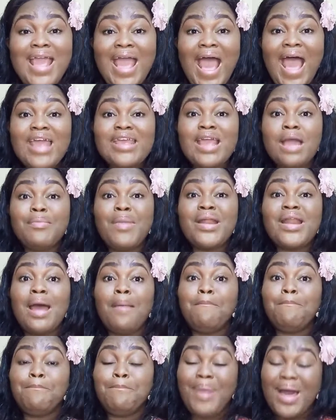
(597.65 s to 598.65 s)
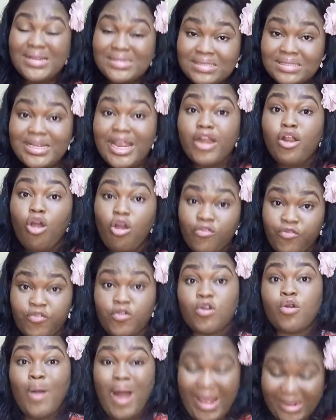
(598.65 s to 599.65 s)
I am an ambassador of
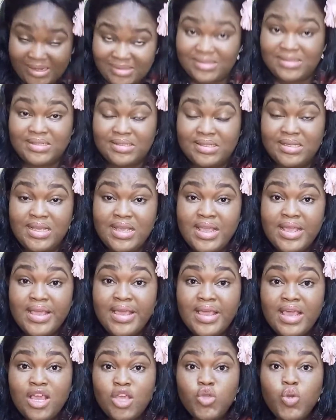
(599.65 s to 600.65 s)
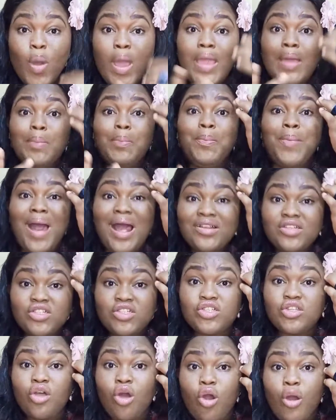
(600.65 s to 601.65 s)
Christ. You are a
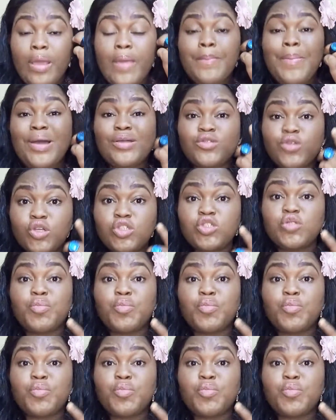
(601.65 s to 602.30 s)
pastor's